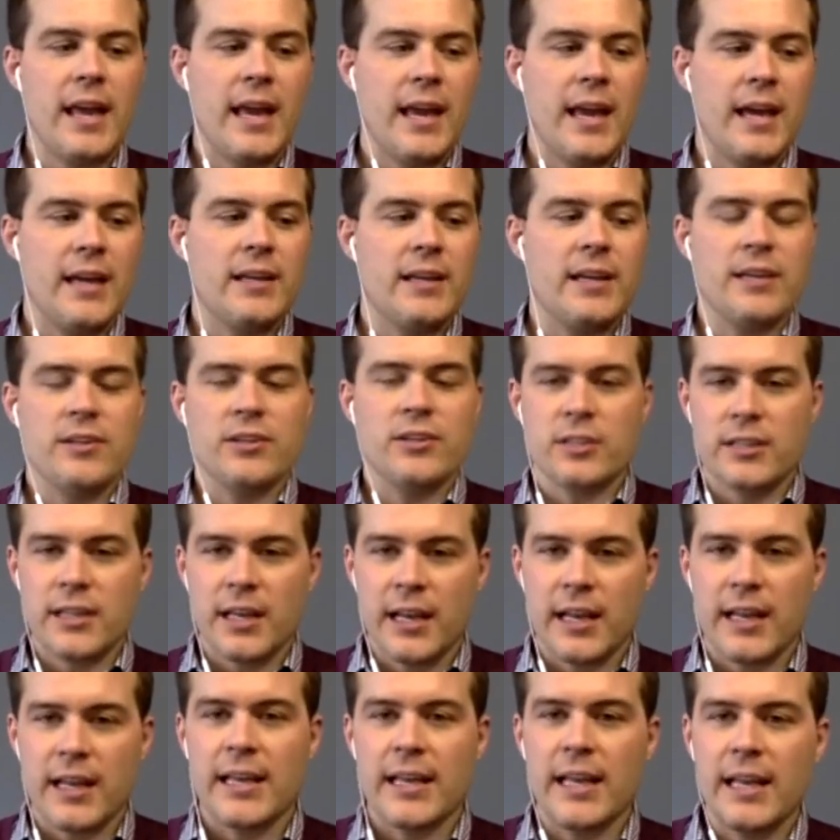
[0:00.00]
and just
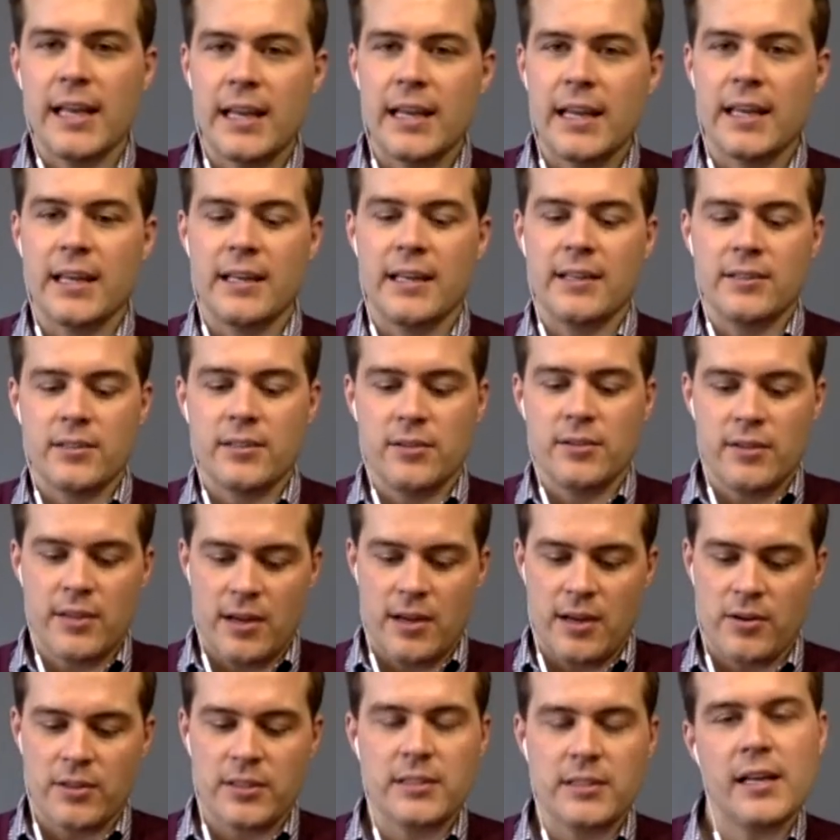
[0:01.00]
kind of getting into
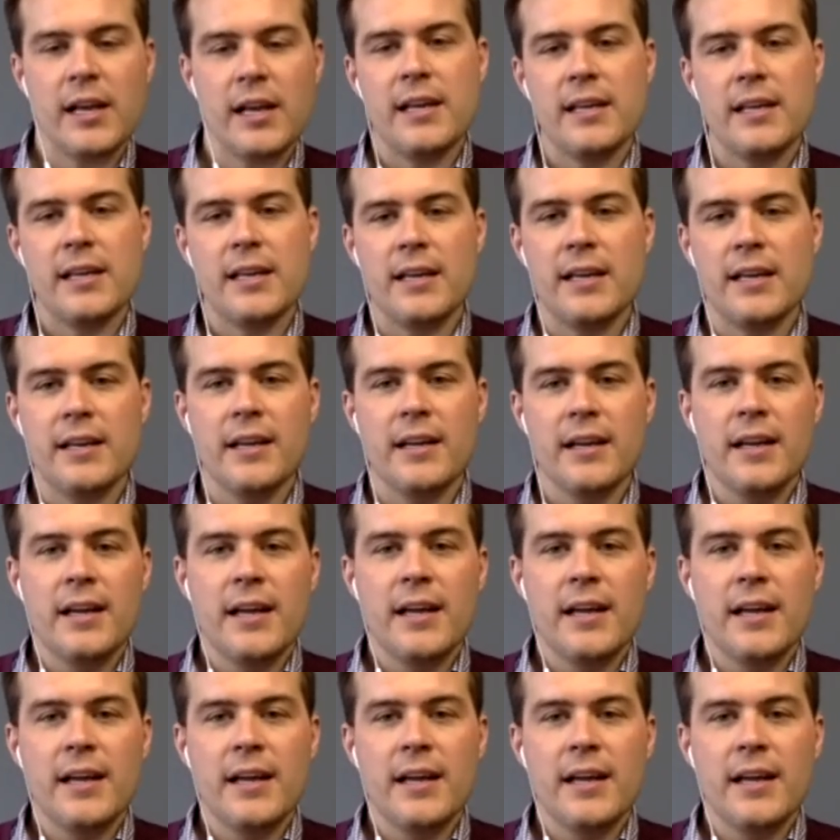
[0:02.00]
their psyche